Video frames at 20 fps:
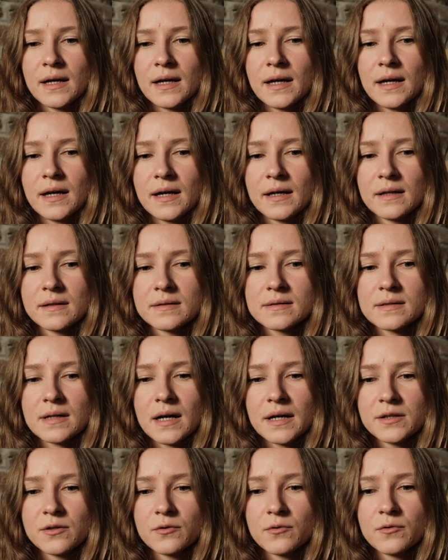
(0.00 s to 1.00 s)
And
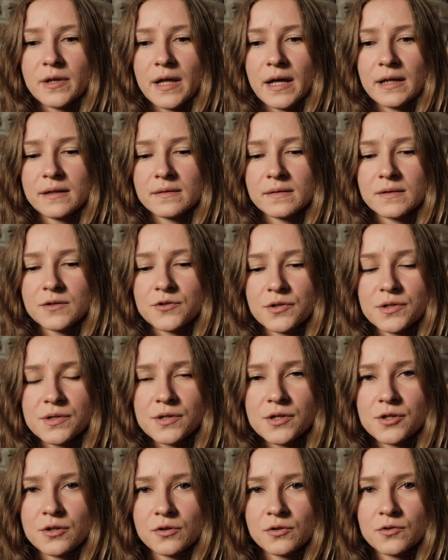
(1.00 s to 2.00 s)
I know that the
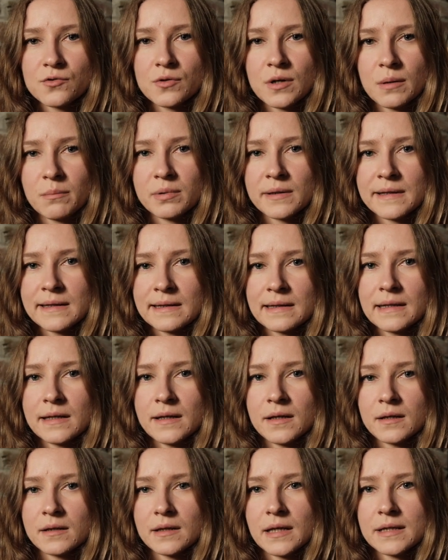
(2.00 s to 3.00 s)
transition to
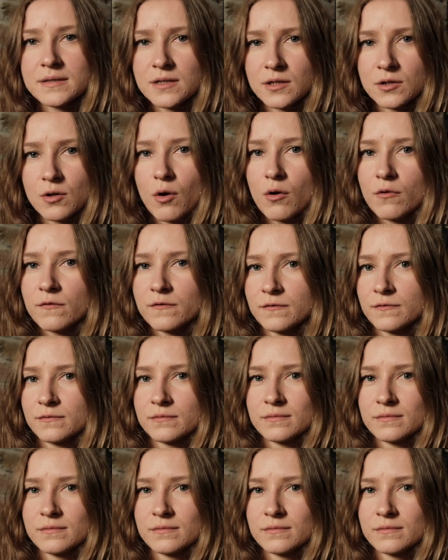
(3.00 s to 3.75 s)
completely letting go of